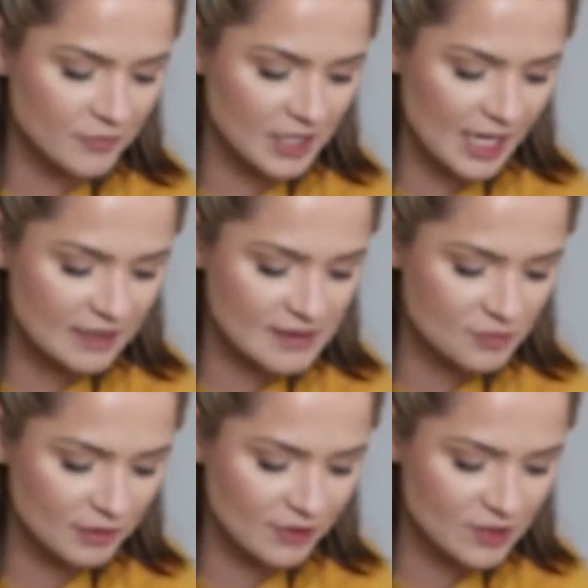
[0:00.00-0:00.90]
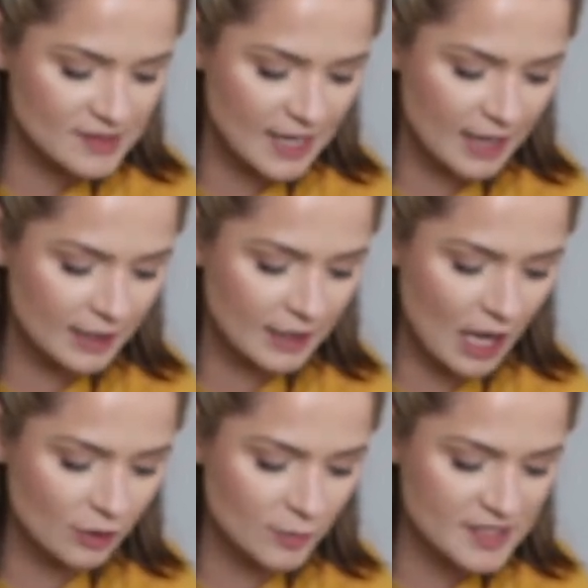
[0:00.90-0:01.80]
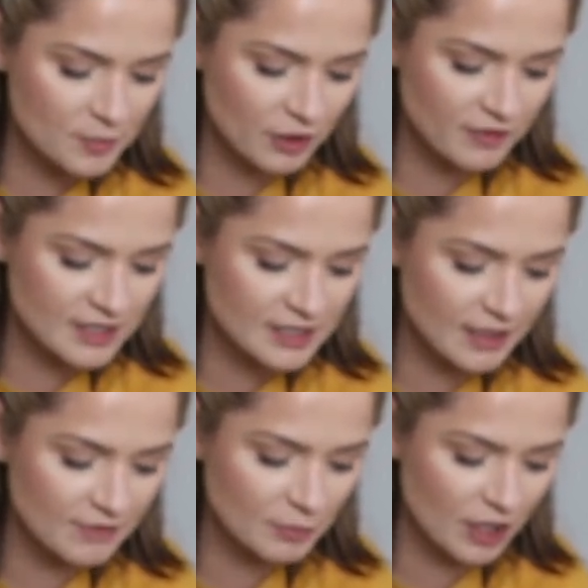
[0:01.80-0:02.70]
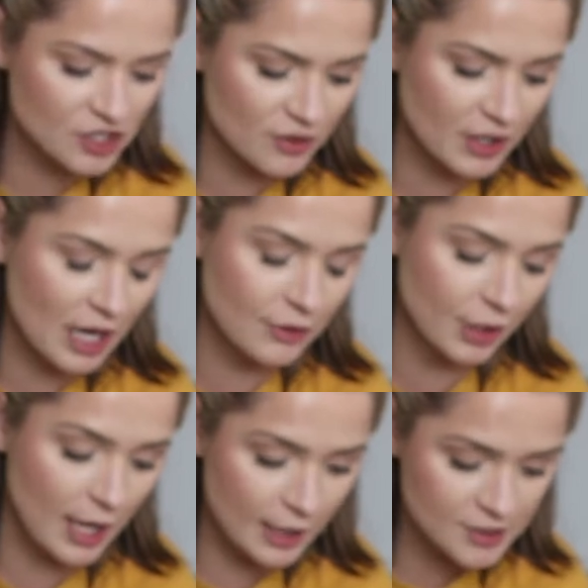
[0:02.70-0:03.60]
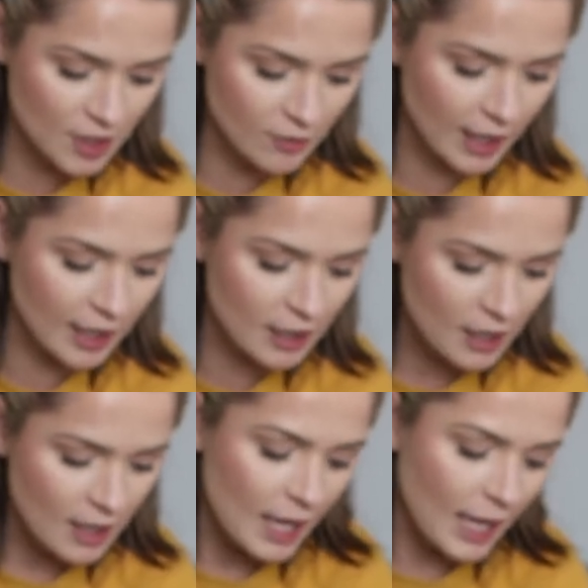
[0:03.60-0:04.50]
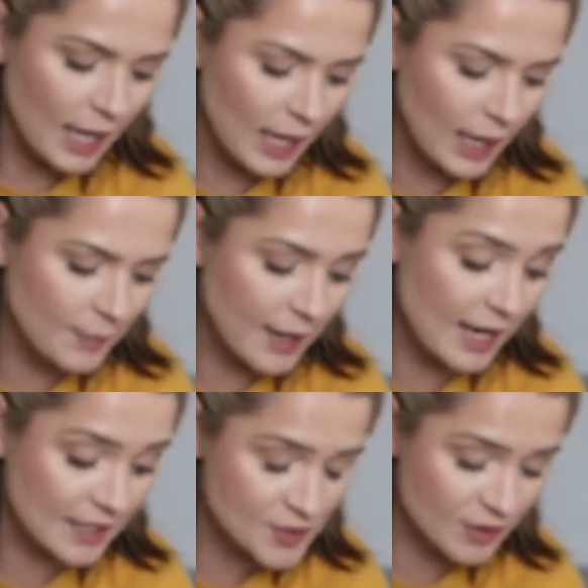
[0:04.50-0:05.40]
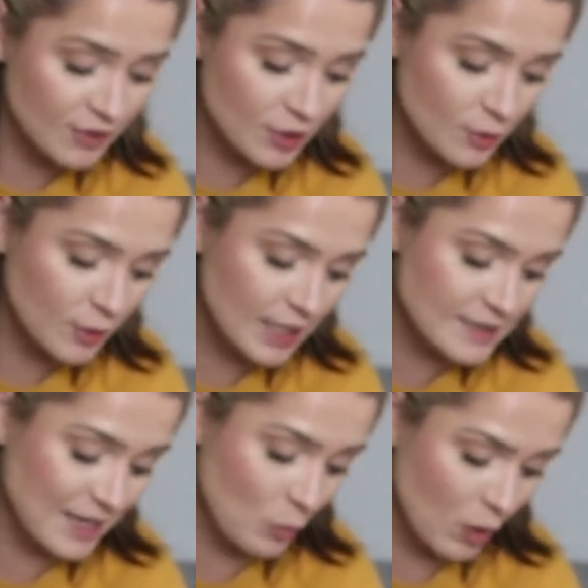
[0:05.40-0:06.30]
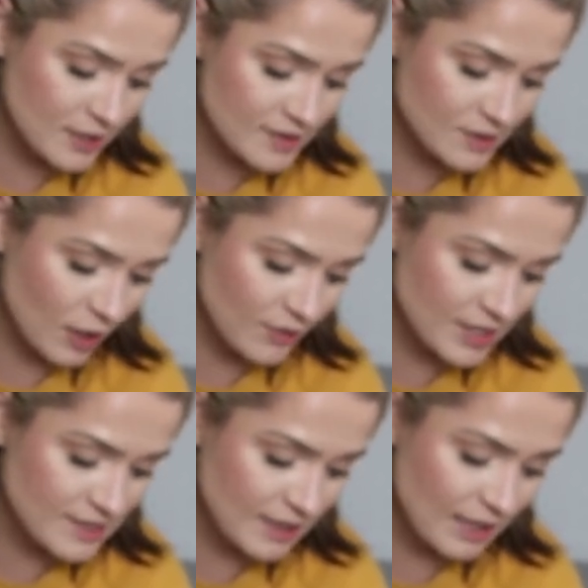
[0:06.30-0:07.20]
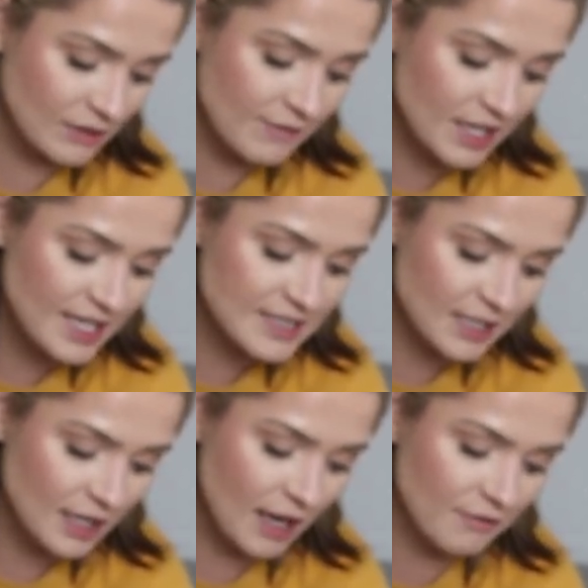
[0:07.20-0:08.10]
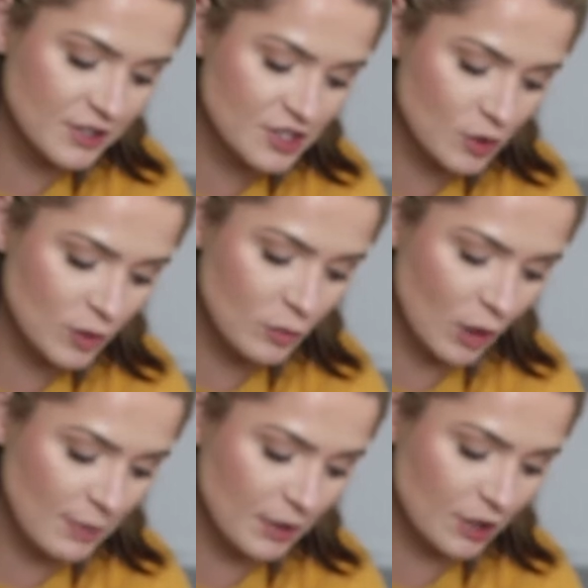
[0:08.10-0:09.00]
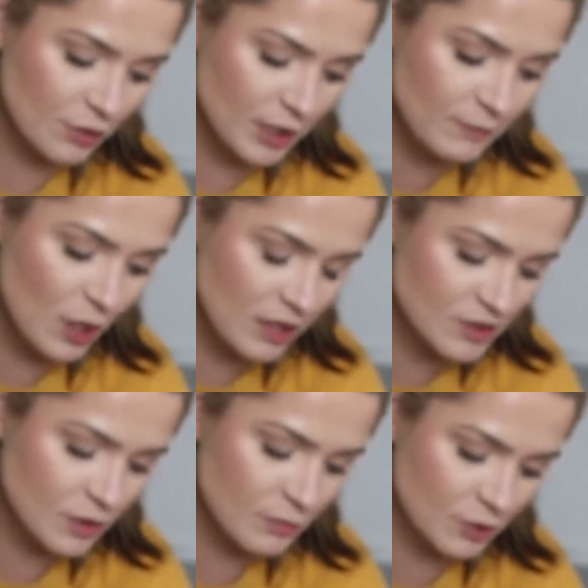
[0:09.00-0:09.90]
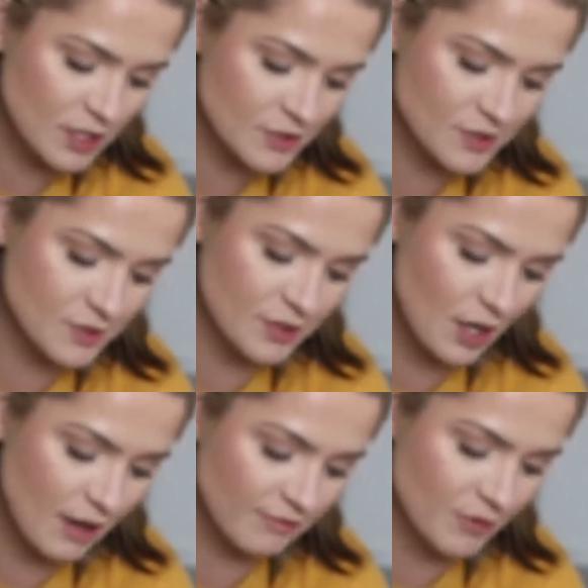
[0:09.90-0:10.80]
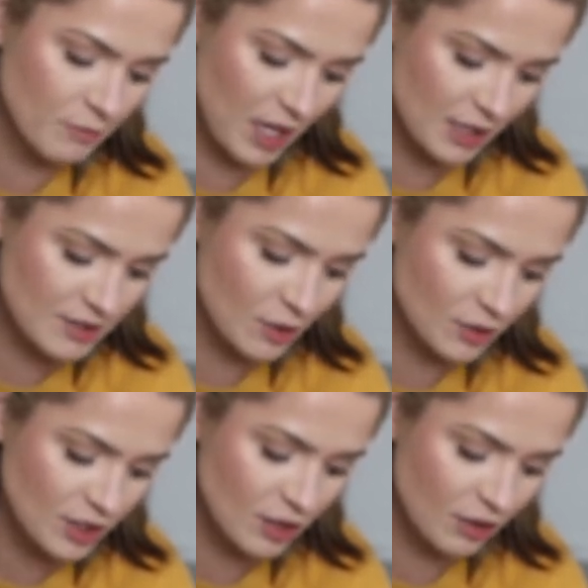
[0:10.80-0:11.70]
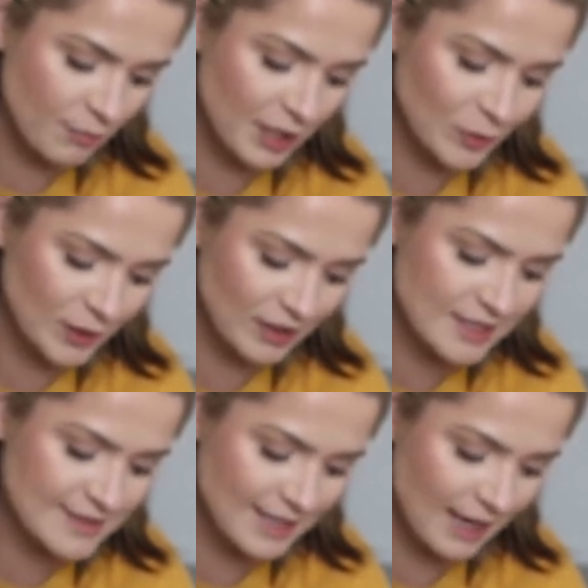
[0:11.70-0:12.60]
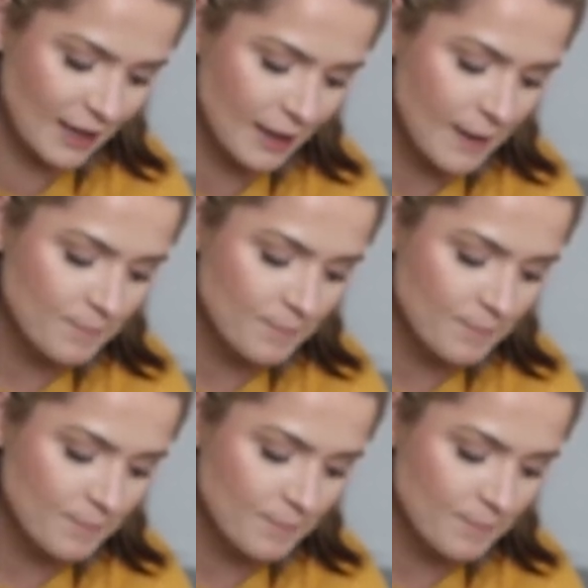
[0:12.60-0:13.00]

The next review said, color was perfect and love the brush on the other end. Okay. Next review is a 1-star. They said, I love the idea of the 2-in-1, but cream contour and bronzers are not for me. Don't look good on my oily skin.